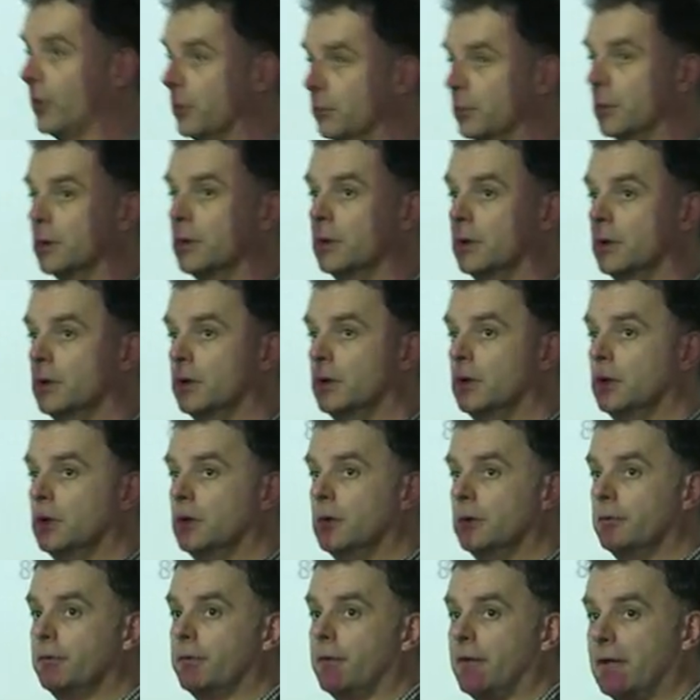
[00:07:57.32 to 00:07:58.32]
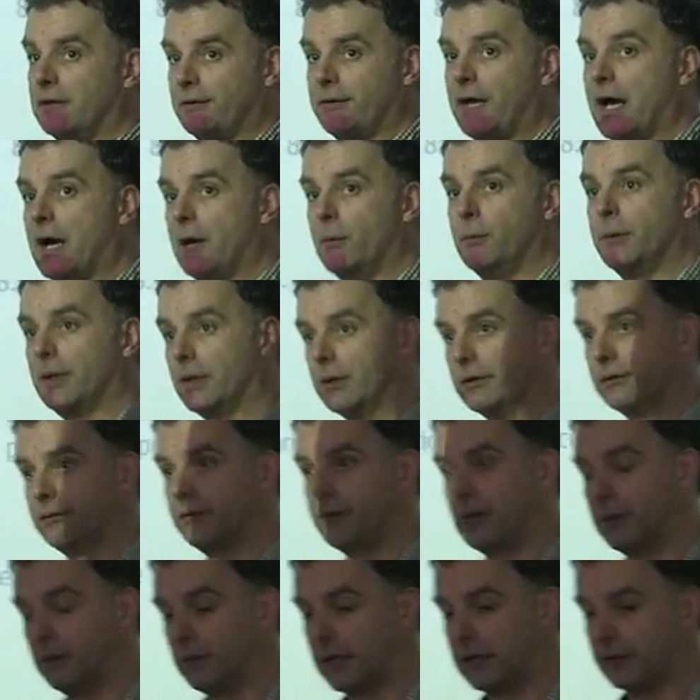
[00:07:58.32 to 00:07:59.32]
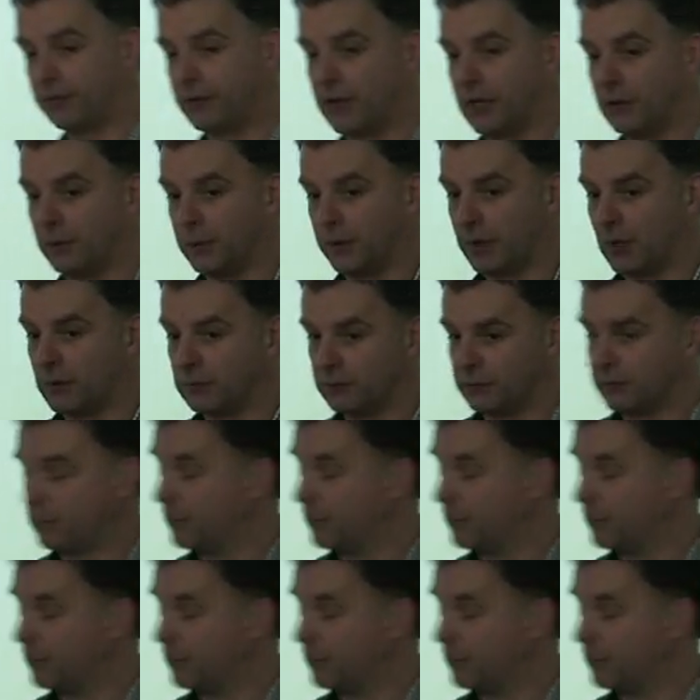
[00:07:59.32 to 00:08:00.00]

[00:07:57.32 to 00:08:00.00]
them. So that's how we're going